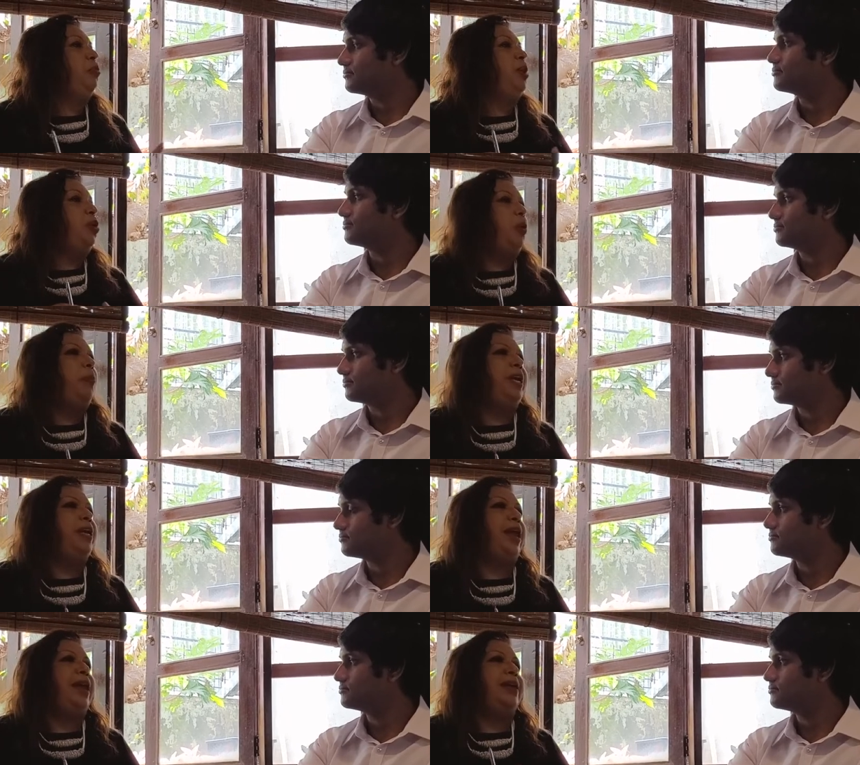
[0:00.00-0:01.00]
Speaker 1: be open,
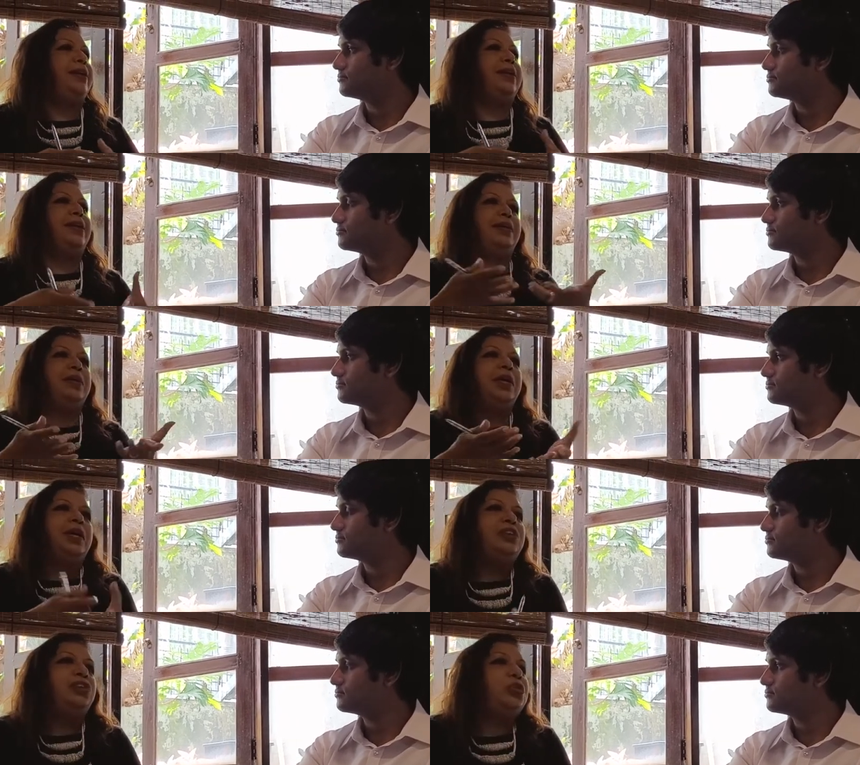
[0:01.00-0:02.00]
and uh, it
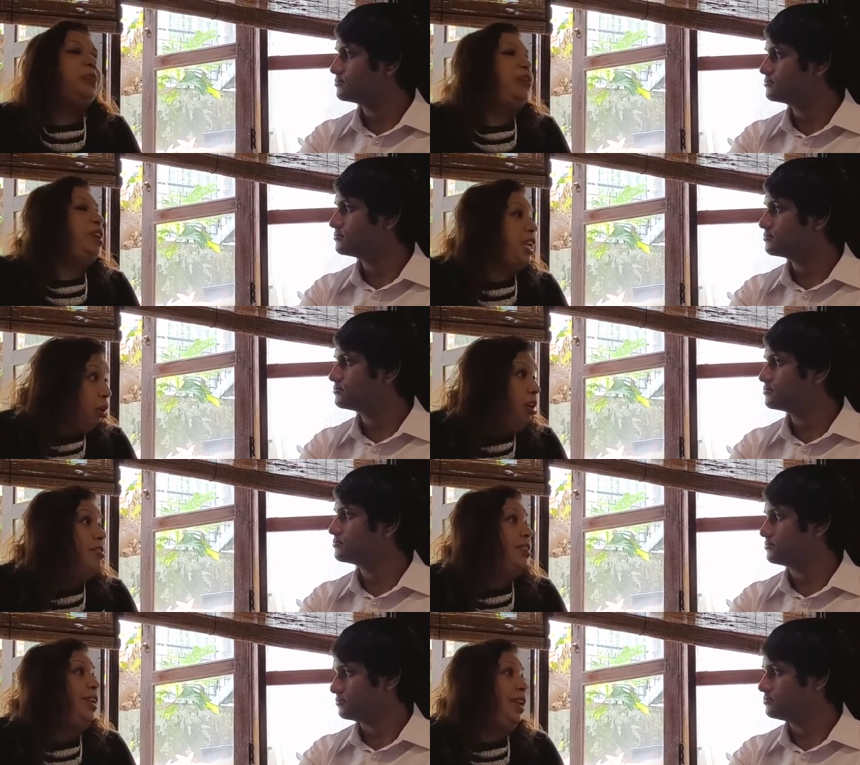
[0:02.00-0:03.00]
shouldn't be very
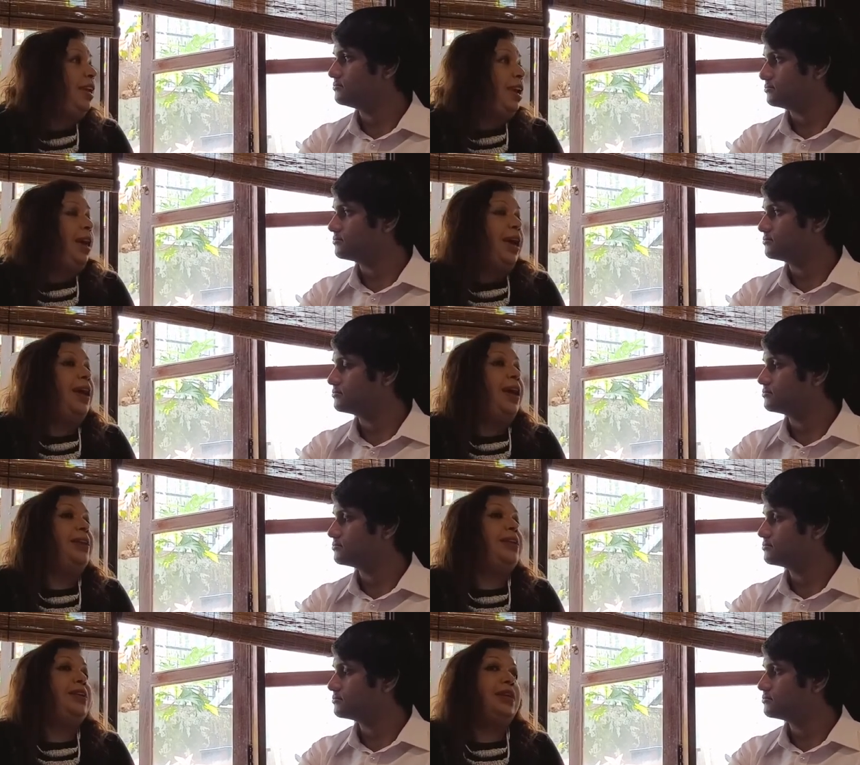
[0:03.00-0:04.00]
costly, and
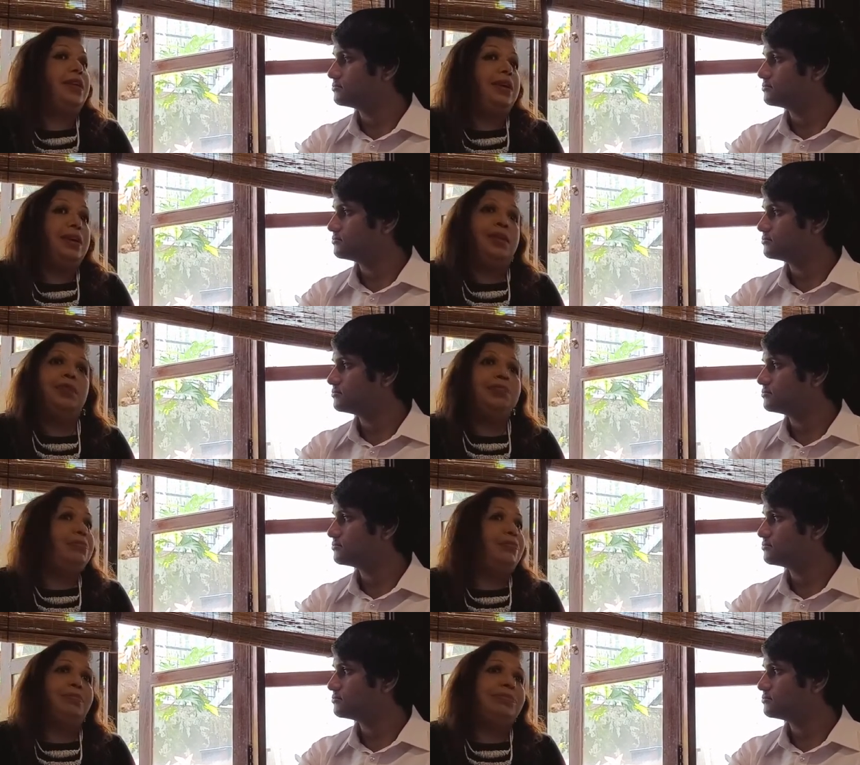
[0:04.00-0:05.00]
uh,
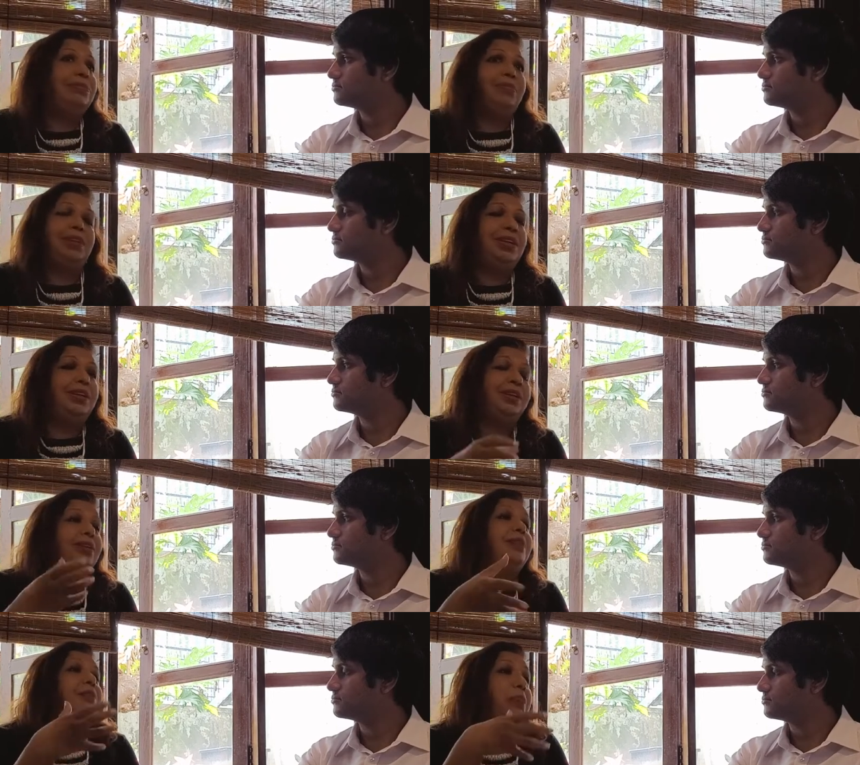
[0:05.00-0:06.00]
uh,
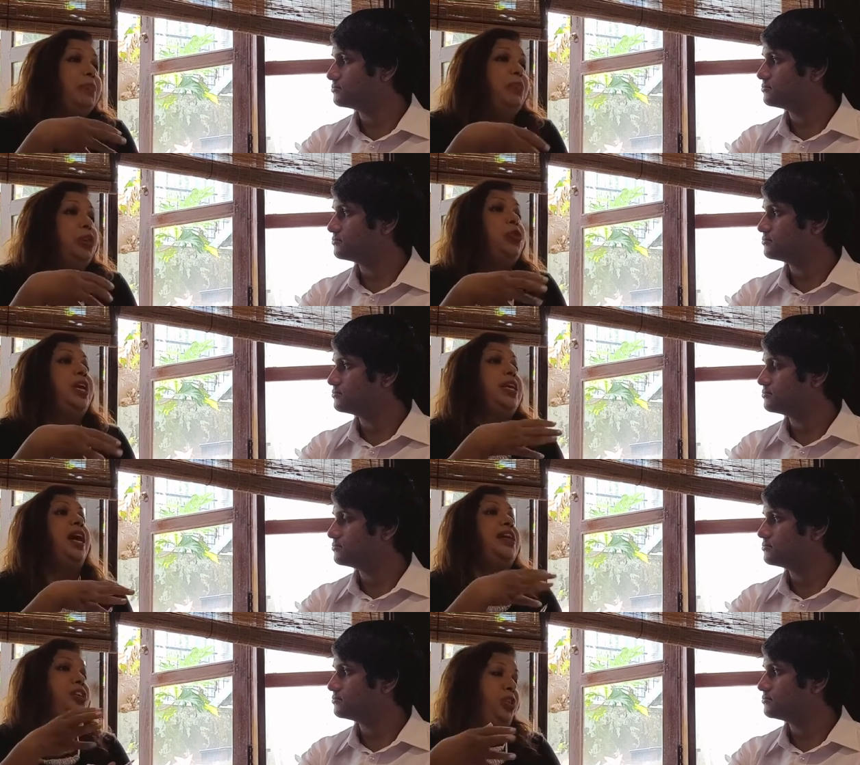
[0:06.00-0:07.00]
we should
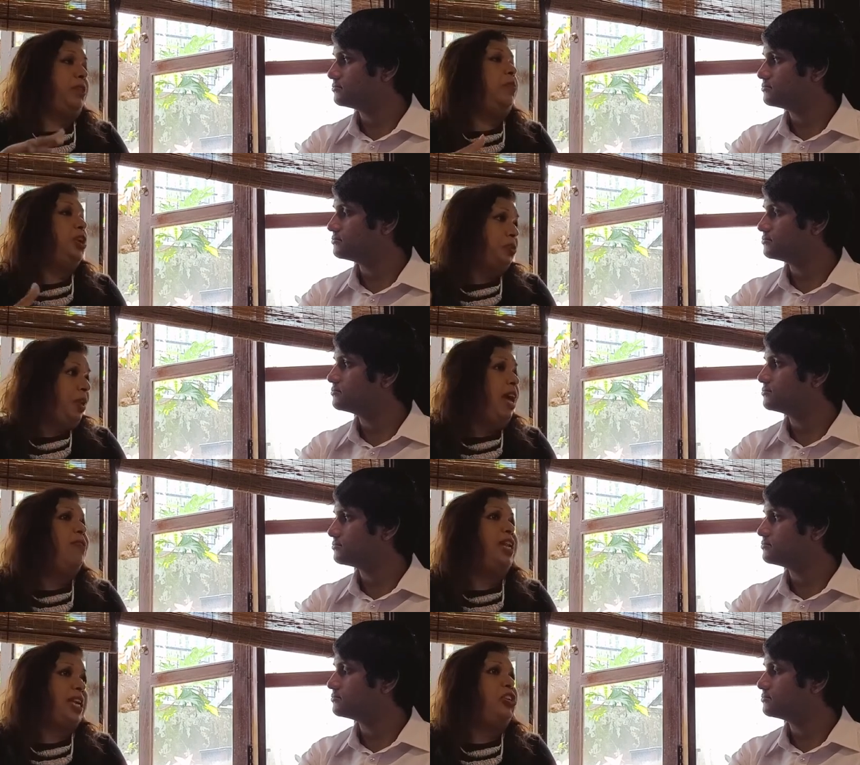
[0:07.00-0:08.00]
encourage, because we have an
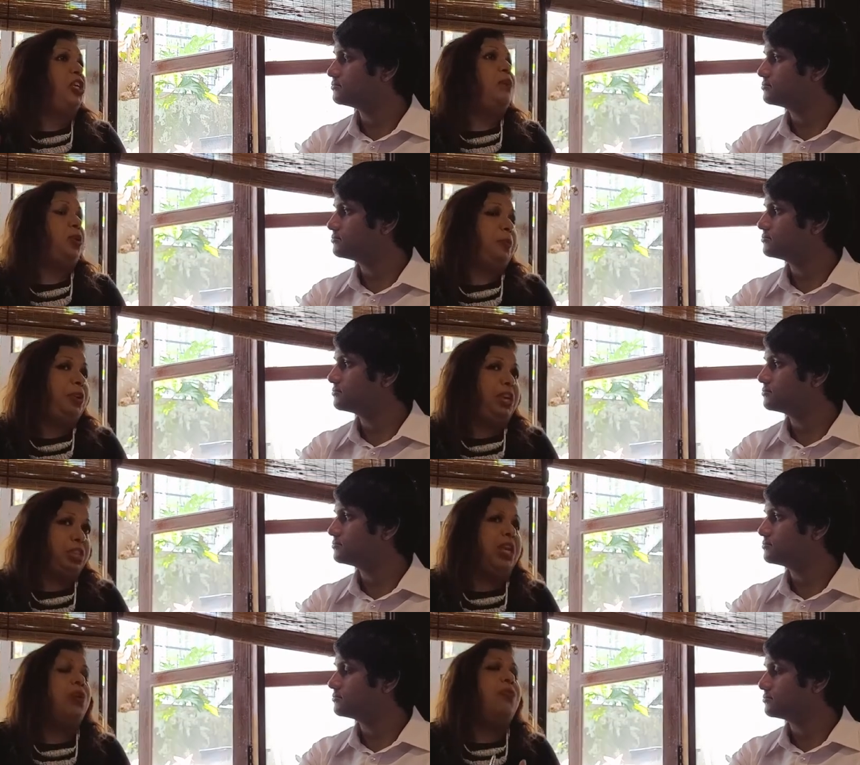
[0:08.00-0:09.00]
aging population
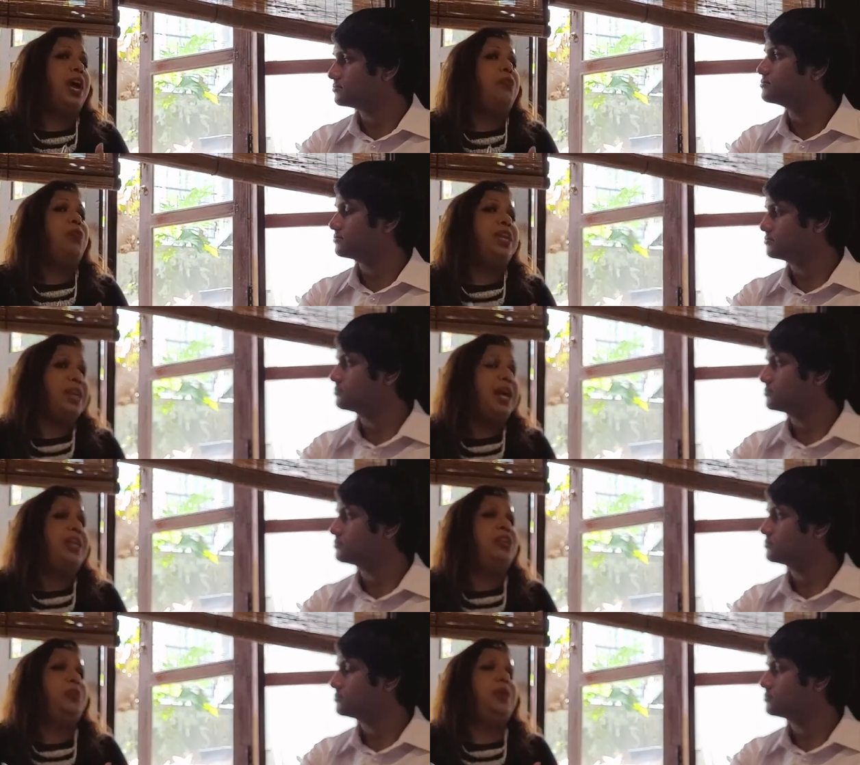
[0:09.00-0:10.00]
now, we have to encourage
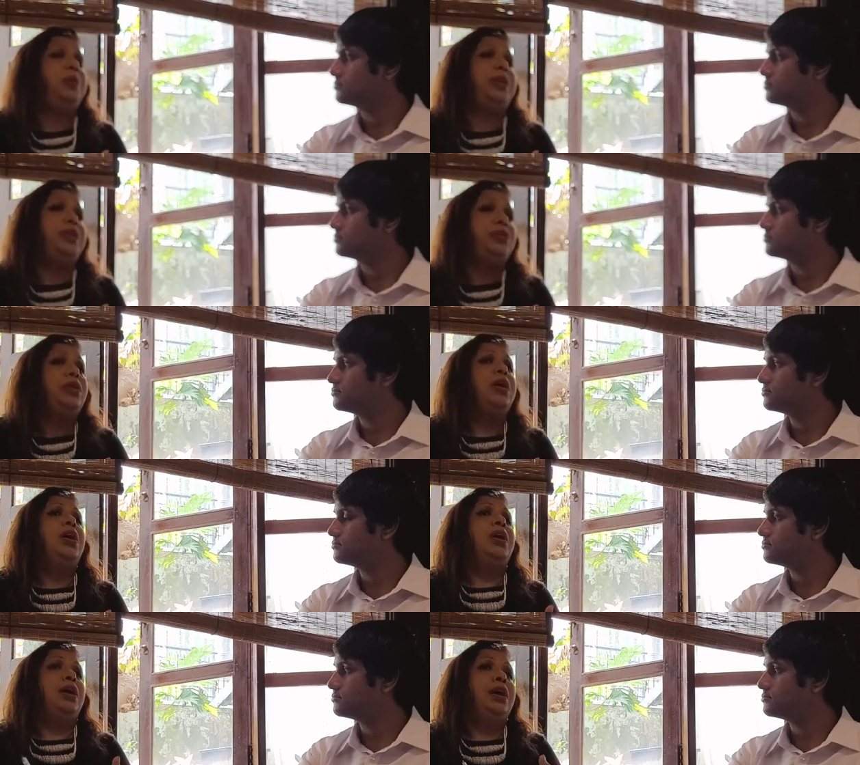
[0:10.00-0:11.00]
people to
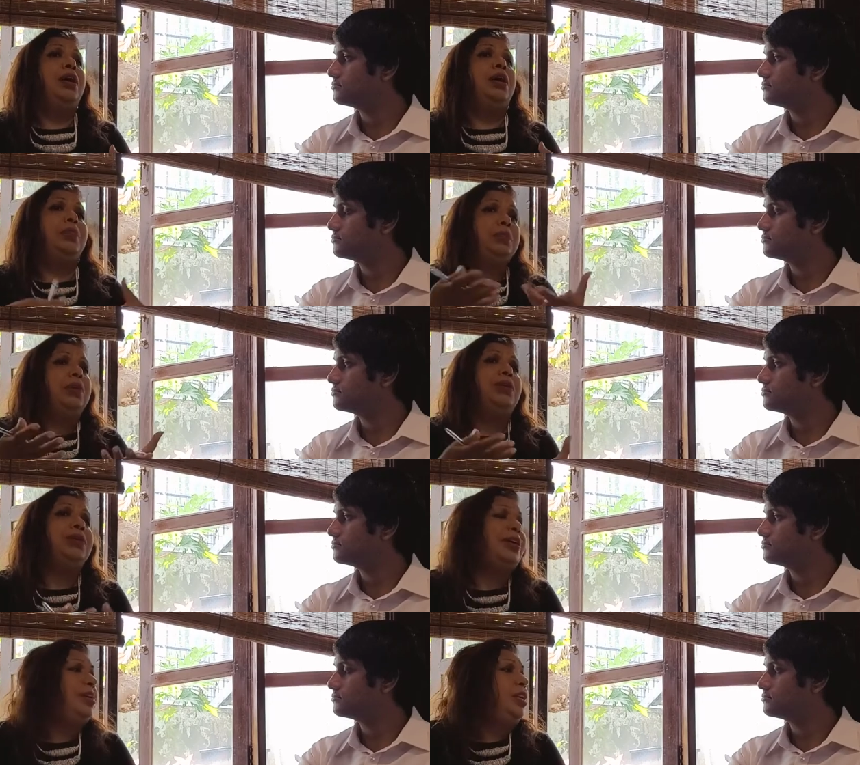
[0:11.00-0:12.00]
uh,
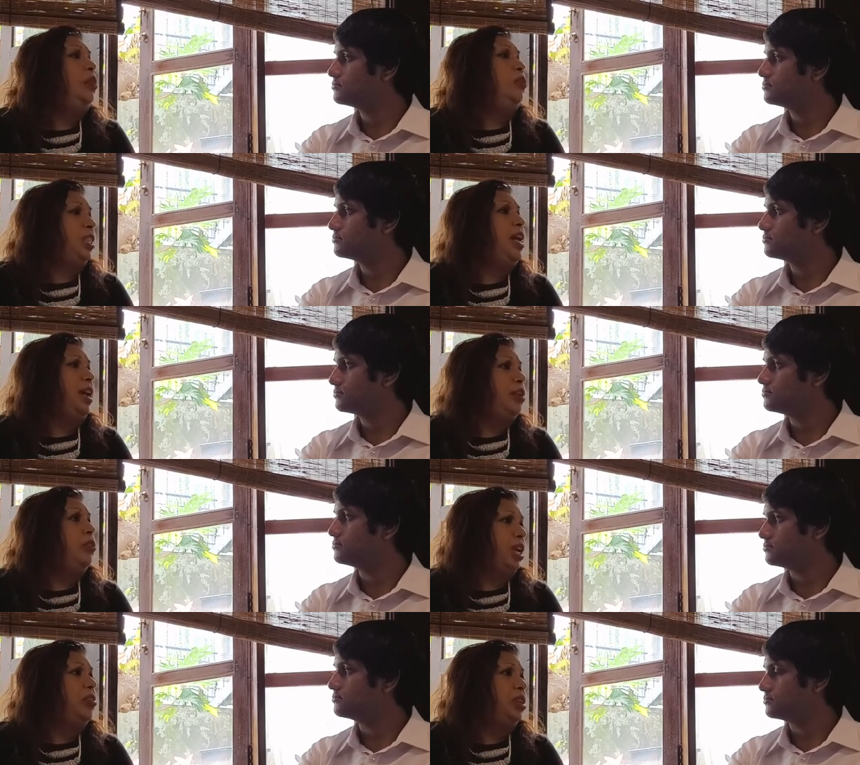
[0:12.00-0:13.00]
continue with their
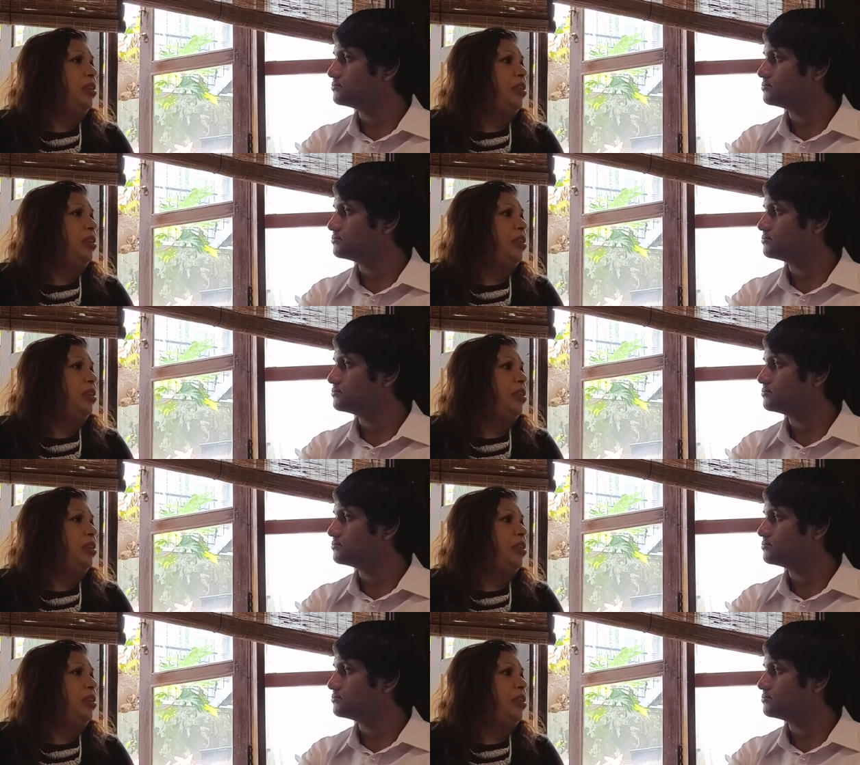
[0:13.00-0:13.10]
education.